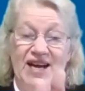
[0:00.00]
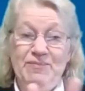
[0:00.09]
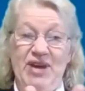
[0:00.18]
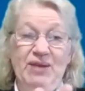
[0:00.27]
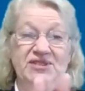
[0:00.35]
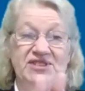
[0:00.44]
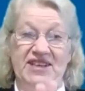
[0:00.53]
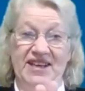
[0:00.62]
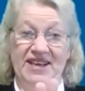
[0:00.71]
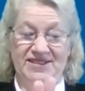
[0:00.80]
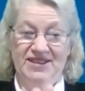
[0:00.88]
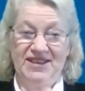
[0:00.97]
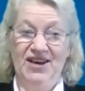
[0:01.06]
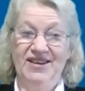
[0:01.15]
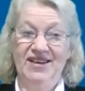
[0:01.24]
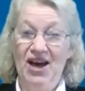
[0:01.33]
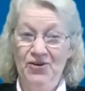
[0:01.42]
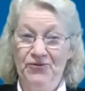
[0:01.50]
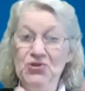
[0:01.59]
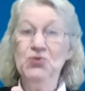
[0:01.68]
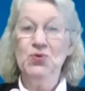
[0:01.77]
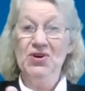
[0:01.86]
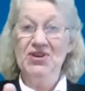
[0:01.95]
able to get a
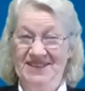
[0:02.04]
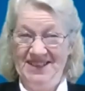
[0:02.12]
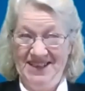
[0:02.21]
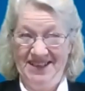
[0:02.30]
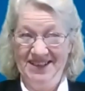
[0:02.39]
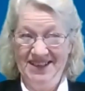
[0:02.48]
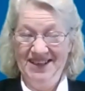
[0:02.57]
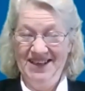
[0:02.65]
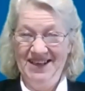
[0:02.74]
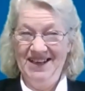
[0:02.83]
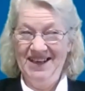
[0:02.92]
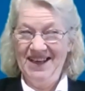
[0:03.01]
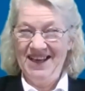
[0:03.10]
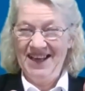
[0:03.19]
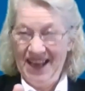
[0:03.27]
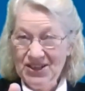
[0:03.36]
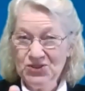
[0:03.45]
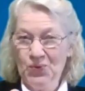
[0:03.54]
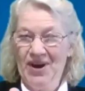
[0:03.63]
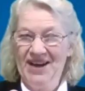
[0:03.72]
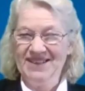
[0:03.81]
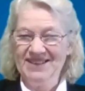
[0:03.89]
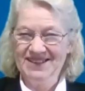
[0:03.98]
few words in
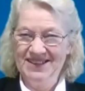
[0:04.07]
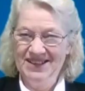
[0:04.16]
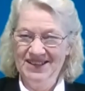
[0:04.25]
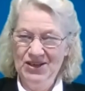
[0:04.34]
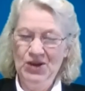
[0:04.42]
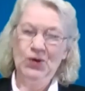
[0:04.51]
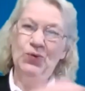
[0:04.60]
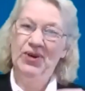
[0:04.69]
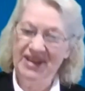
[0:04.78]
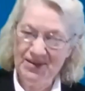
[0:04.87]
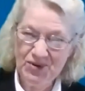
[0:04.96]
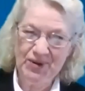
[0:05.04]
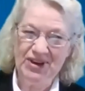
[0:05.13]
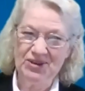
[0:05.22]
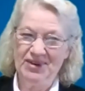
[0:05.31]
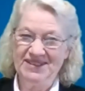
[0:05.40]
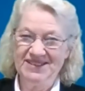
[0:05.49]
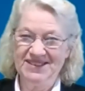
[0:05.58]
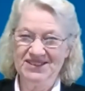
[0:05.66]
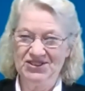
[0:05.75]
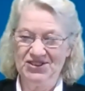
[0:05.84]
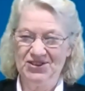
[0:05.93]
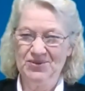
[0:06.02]
edgewise when I'm around my
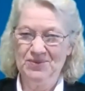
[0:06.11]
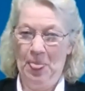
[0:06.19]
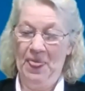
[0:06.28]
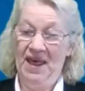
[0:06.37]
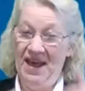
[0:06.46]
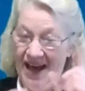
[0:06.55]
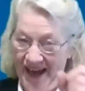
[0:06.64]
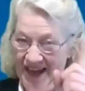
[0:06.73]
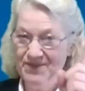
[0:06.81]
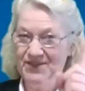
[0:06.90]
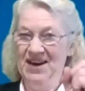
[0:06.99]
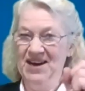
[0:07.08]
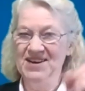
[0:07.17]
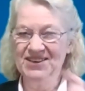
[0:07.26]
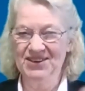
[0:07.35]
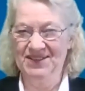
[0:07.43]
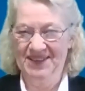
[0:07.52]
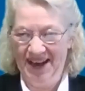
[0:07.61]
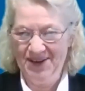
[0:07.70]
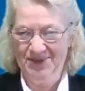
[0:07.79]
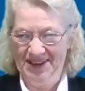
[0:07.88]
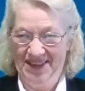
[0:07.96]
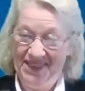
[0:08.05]
sister. I've conquered that
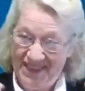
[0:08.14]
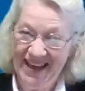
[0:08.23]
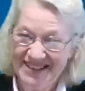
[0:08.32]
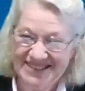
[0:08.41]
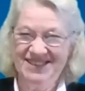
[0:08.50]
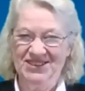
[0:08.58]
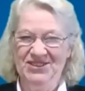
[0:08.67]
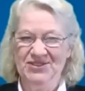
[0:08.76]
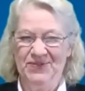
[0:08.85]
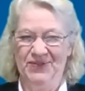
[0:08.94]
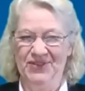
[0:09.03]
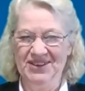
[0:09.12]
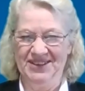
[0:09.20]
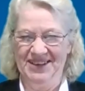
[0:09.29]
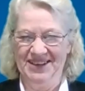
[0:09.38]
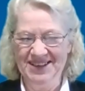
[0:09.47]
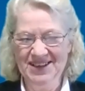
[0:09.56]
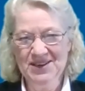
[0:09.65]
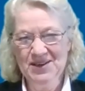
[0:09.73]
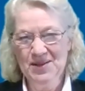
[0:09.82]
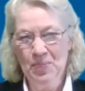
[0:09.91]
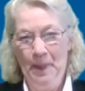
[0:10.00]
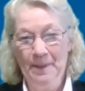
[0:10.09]
one. That's a good feeling.
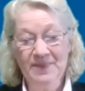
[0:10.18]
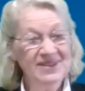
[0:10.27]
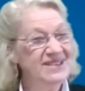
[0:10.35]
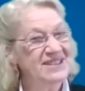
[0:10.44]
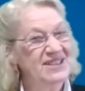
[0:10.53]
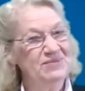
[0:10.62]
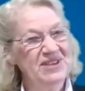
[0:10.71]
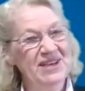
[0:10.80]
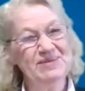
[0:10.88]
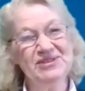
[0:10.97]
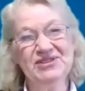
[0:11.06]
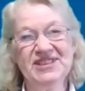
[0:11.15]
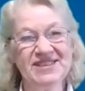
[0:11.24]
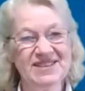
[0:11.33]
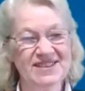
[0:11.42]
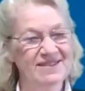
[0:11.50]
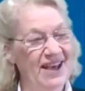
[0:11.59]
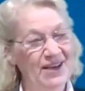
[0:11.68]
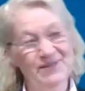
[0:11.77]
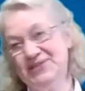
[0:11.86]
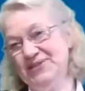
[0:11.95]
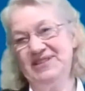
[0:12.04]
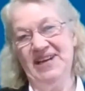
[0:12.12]
And sometimes you just have
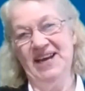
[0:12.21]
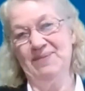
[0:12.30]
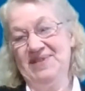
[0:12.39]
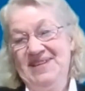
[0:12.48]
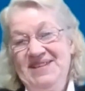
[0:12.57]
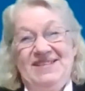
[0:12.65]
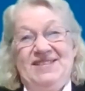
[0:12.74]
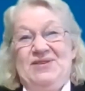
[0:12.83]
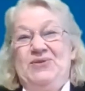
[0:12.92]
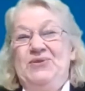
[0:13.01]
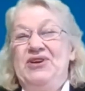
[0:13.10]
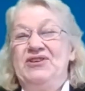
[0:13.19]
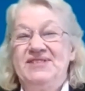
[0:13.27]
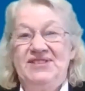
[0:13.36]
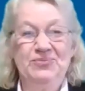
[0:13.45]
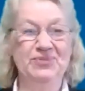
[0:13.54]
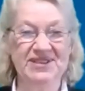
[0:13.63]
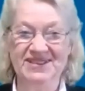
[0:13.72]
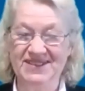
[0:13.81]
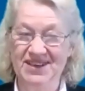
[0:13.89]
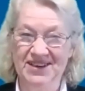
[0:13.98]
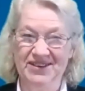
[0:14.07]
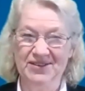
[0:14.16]
to adapt. This is who your siblings
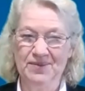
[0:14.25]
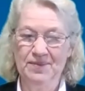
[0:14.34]
are.